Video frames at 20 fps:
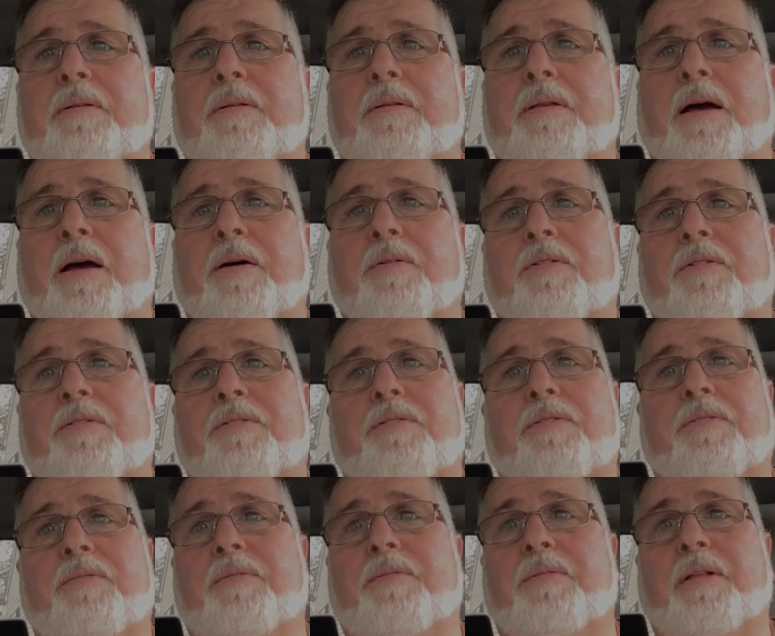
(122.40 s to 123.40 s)
That was
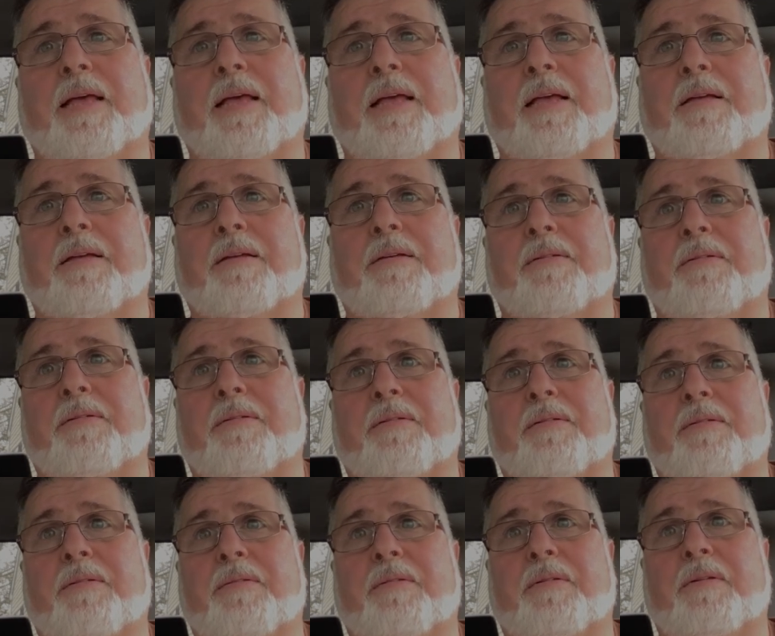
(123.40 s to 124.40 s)
like
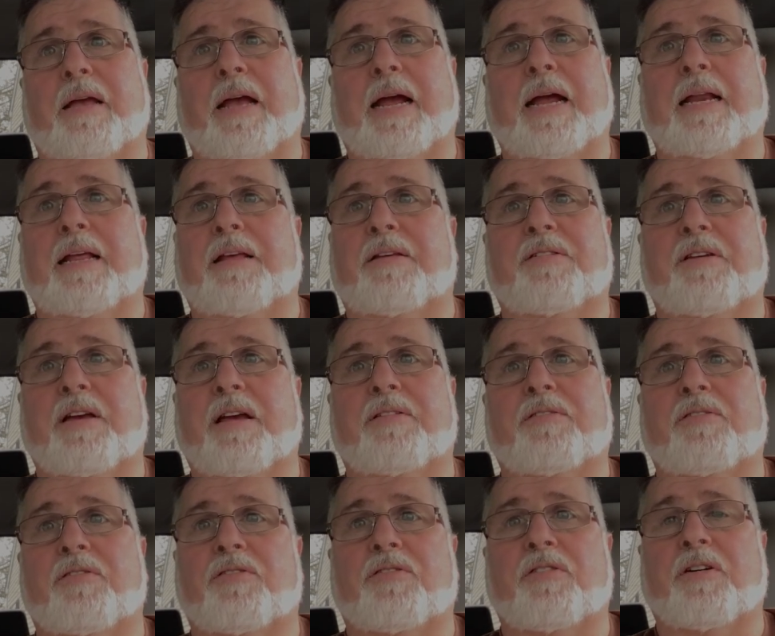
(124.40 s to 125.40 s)
80
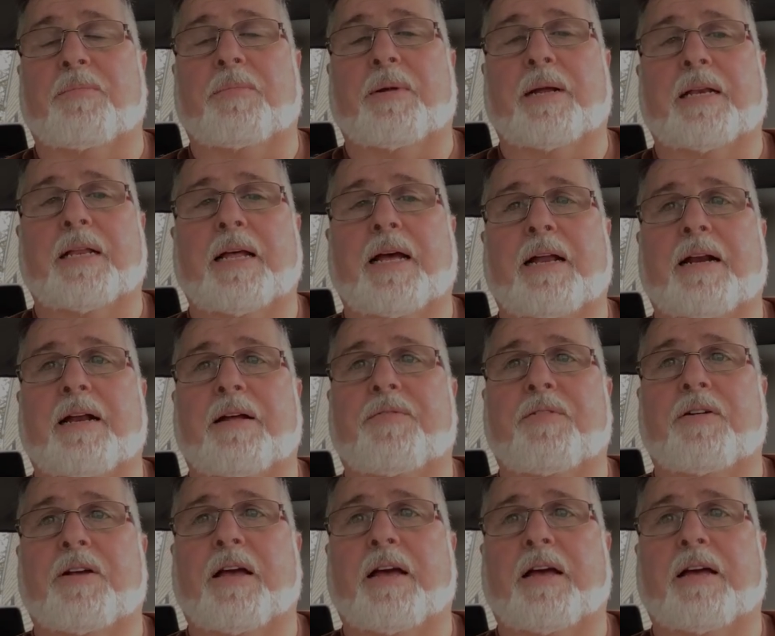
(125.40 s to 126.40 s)
cents or something like that, I
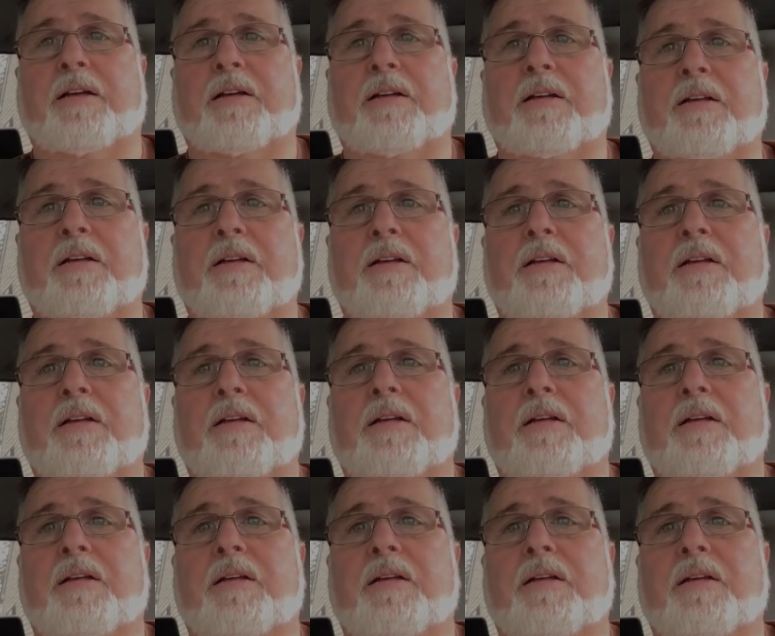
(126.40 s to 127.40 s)
forget.
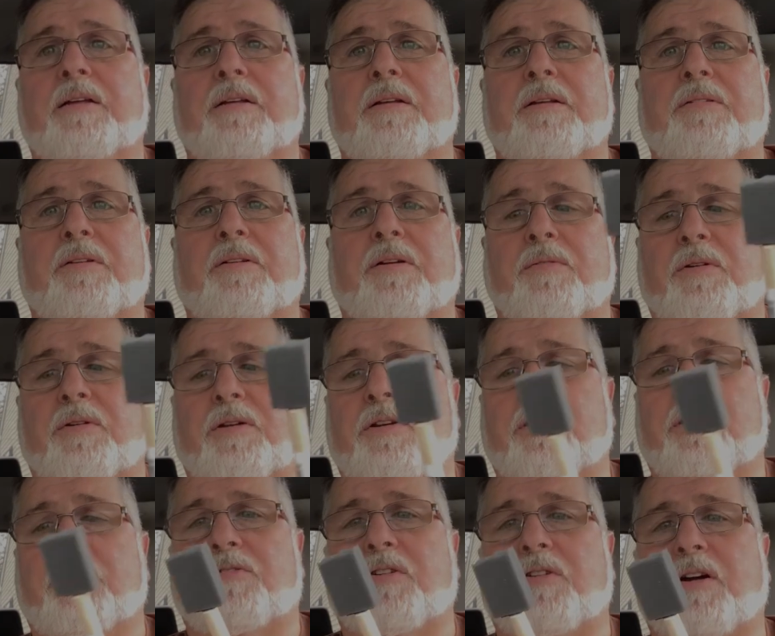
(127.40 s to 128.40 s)
So I'm going to
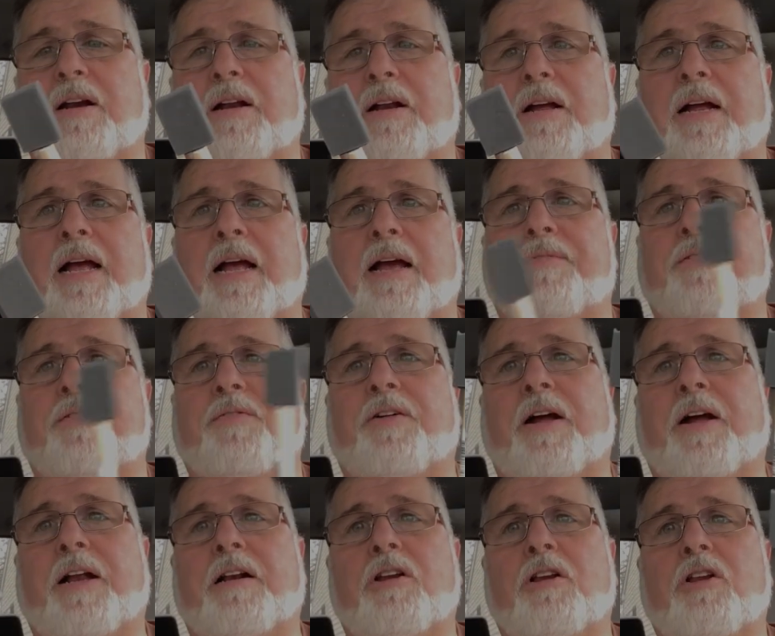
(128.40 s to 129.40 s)
just try, I have to
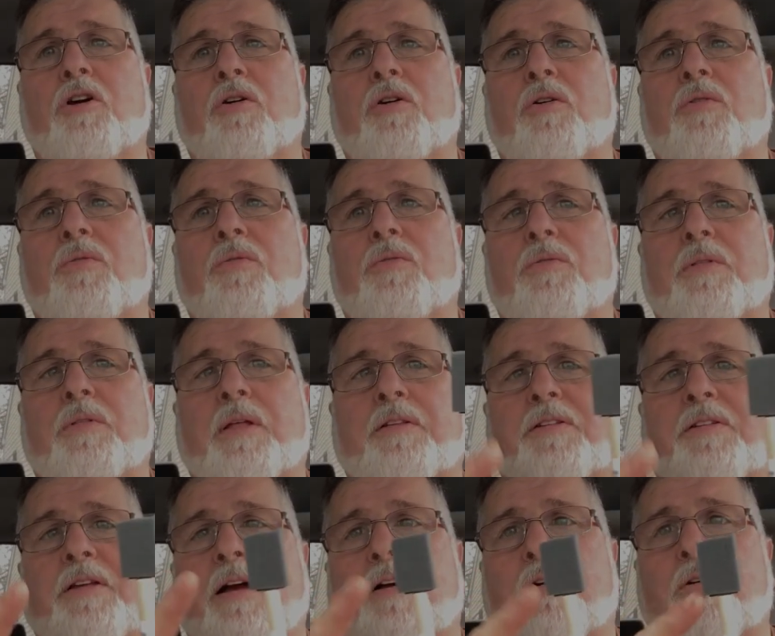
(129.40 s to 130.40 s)
find glue that's
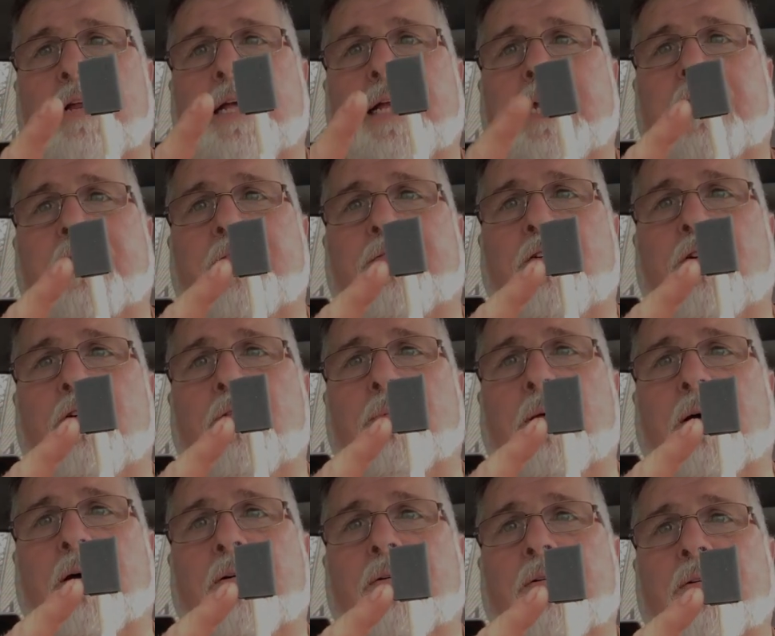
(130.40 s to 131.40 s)
not going to eat the foam though.